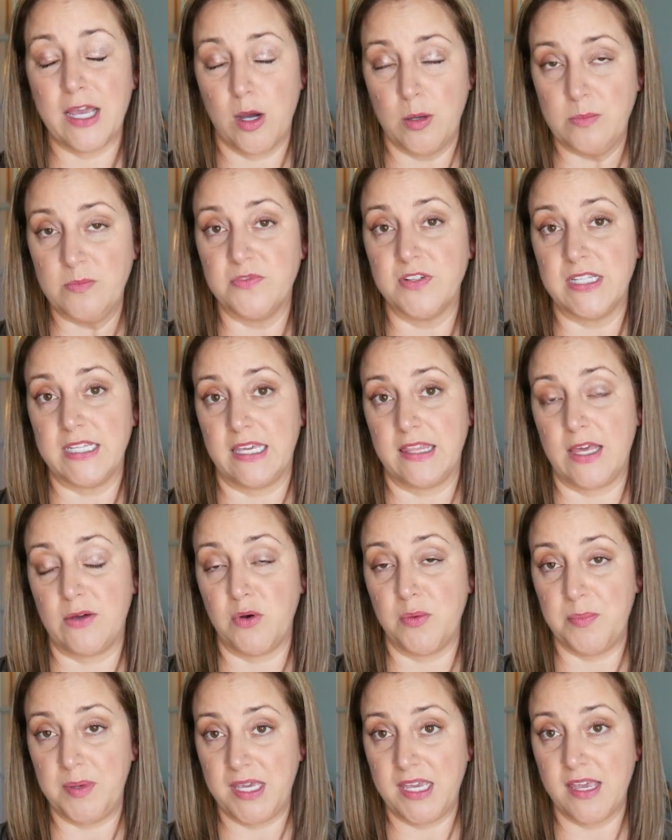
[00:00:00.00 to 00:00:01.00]
hopefully, they
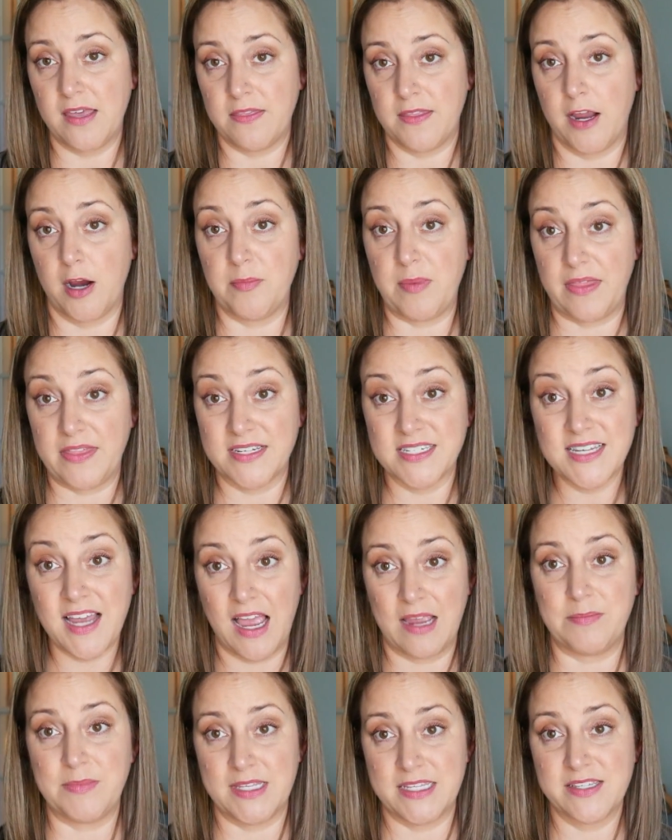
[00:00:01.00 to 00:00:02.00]
will be in there by the
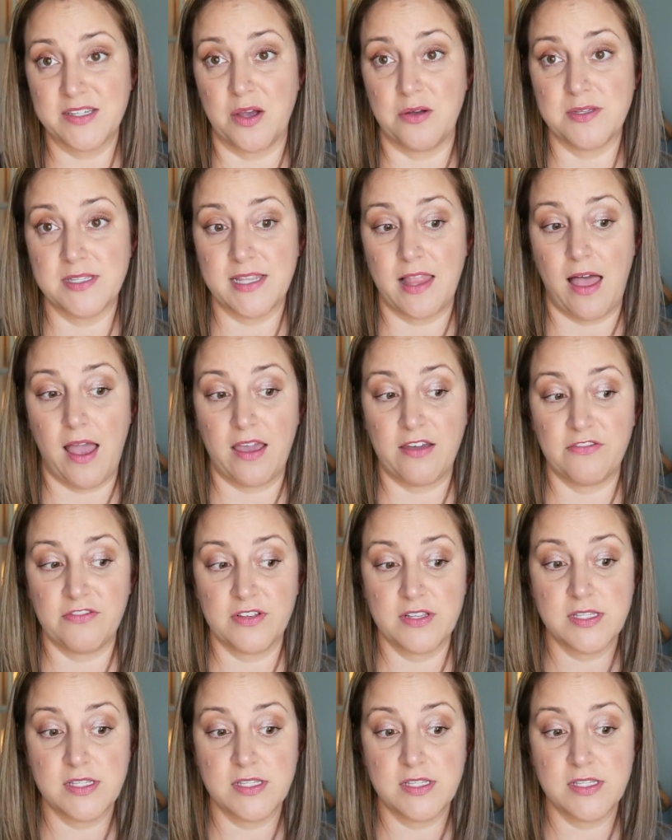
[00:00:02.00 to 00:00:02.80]
time this goes live.